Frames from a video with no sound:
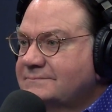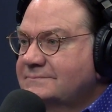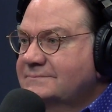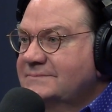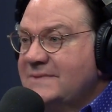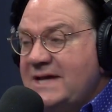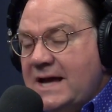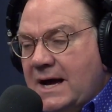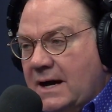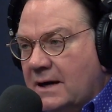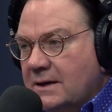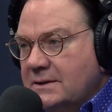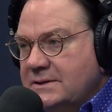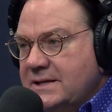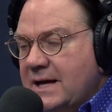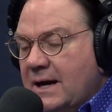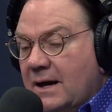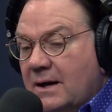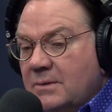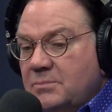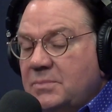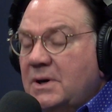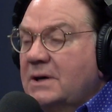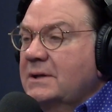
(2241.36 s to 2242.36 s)
Yeah.
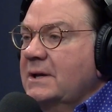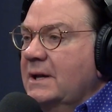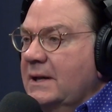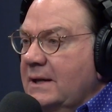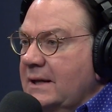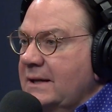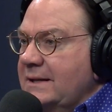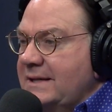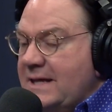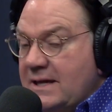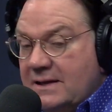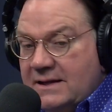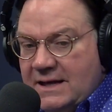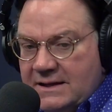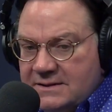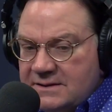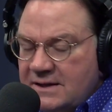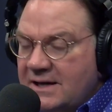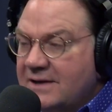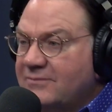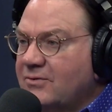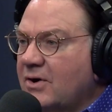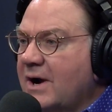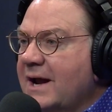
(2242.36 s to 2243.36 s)
But he
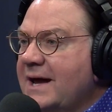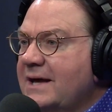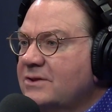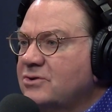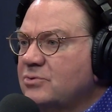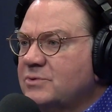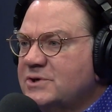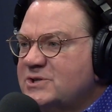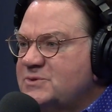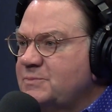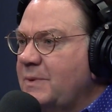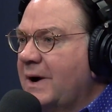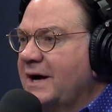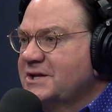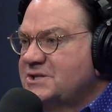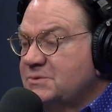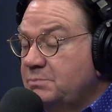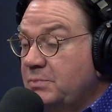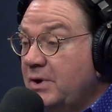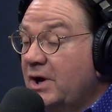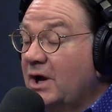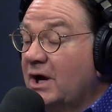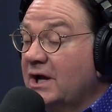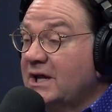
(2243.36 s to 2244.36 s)
never had the
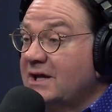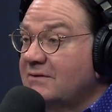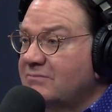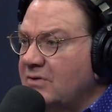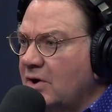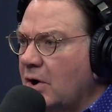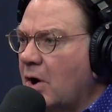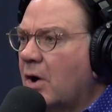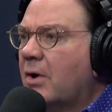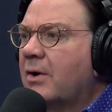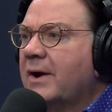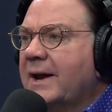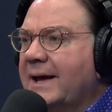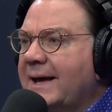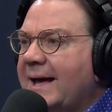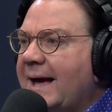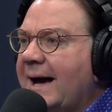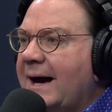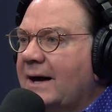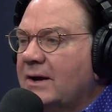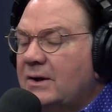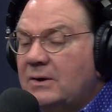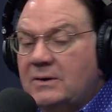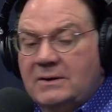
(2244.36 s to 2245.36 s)
responsibility of learning
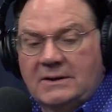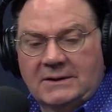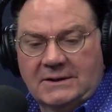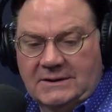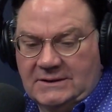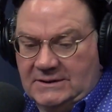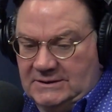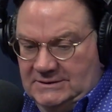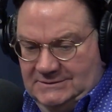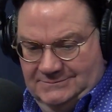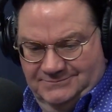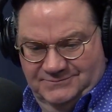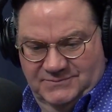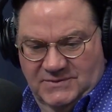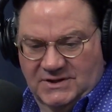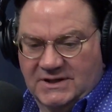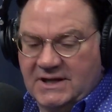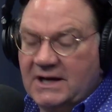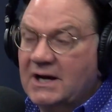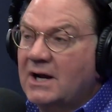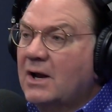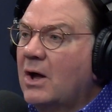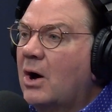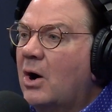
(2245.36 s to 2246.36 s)
how to
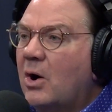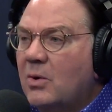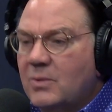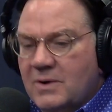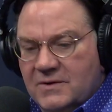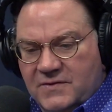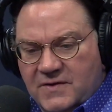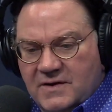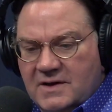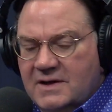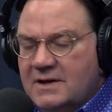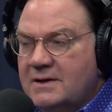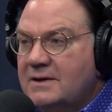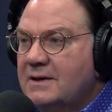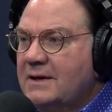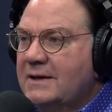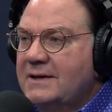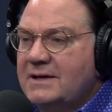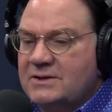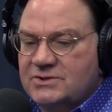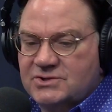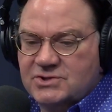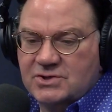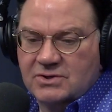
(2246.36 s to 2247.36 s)
get along with the
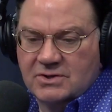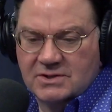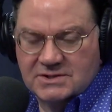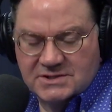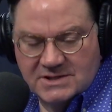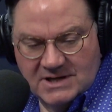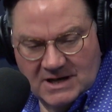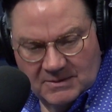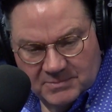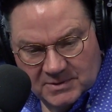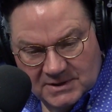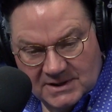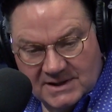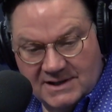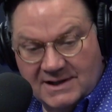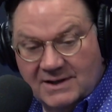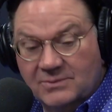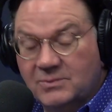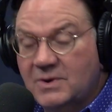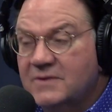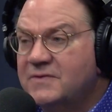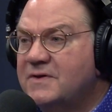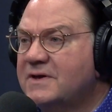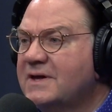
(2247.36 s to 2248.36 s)
insurance company and
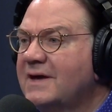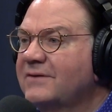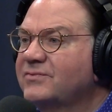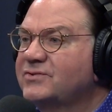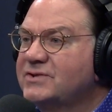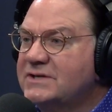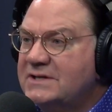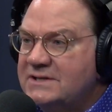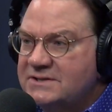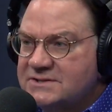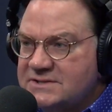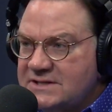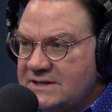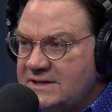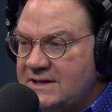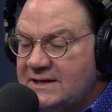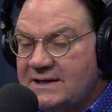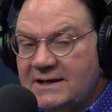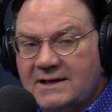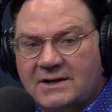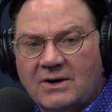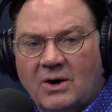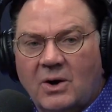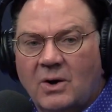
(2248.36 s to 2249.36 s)
with the FCC
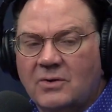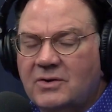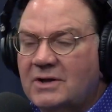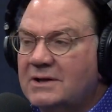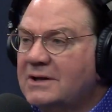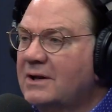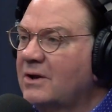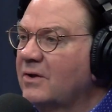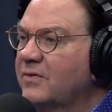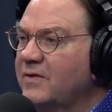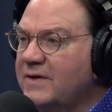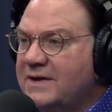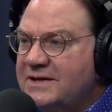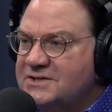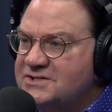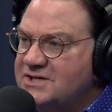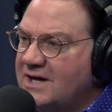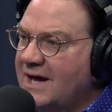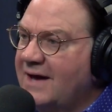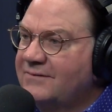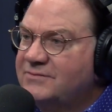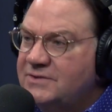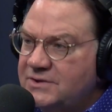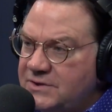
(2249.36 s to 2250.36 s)
and all the little things you
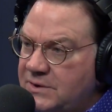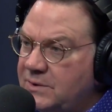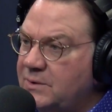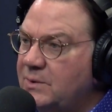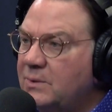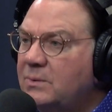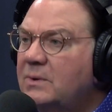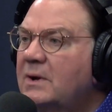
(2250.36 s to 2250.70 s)
have to do